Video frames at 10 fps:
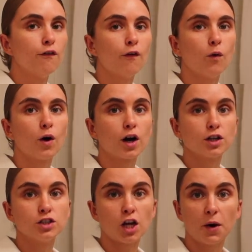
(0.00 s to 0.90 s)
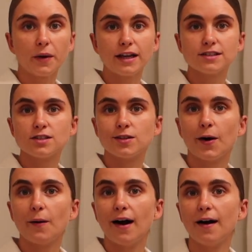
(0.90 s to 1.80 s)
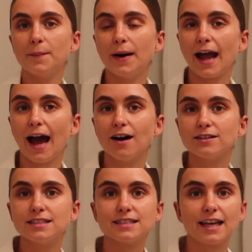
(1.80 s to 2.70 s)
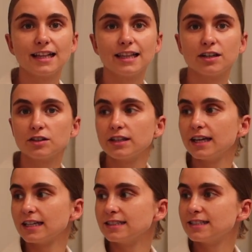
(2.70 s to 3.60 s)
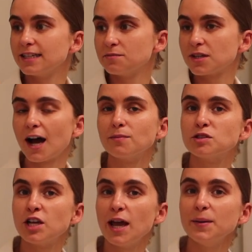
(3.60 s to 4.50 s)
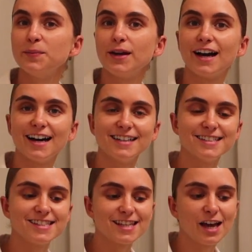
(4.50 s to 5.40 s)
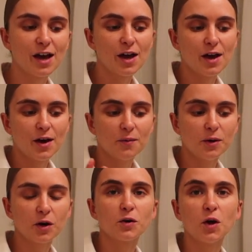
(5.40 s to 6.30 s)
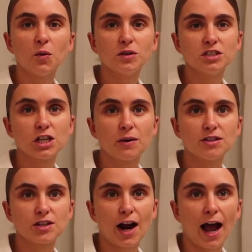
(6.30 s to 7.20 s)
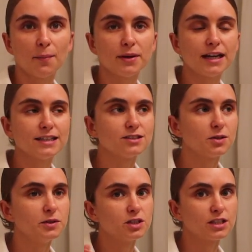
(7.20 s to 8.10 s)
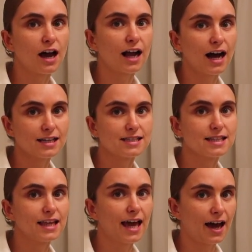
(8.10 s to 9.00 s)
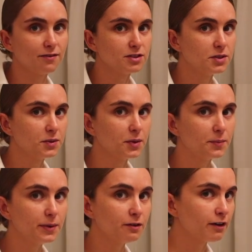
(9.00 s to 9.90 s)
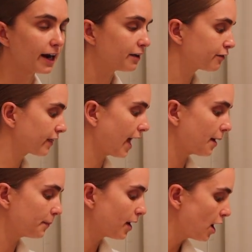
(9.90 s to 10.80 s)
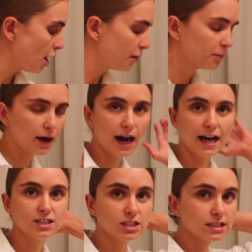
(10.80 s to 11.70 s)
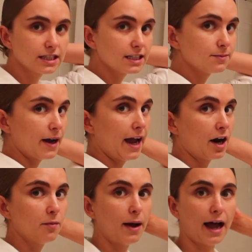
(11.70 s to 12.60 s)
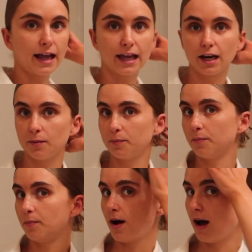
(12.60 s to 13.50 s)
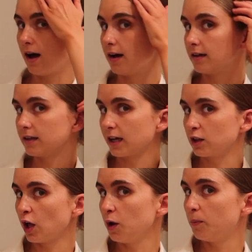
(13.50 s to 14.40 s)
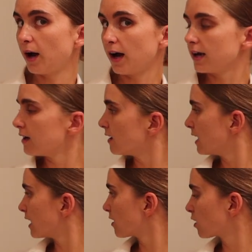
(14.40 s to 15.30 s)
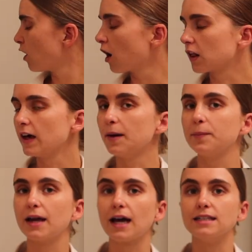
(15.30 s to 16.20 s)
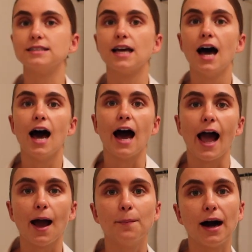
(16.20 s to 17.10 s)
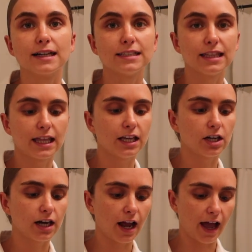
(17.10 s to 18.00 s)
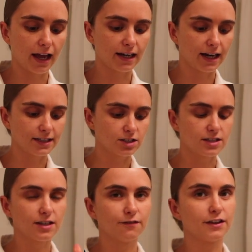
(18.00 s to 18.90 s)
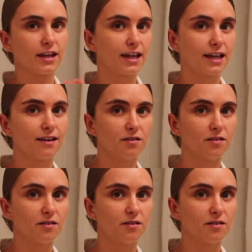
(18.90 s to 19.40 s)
for showing. So my house is like literally in tip-top shape because we don't know when showings are happening. So we just constantly have to be ready for them. But I just slicked my hair back in a uh, like low bun in a claw clip because I have boxing later and I just didn't feel like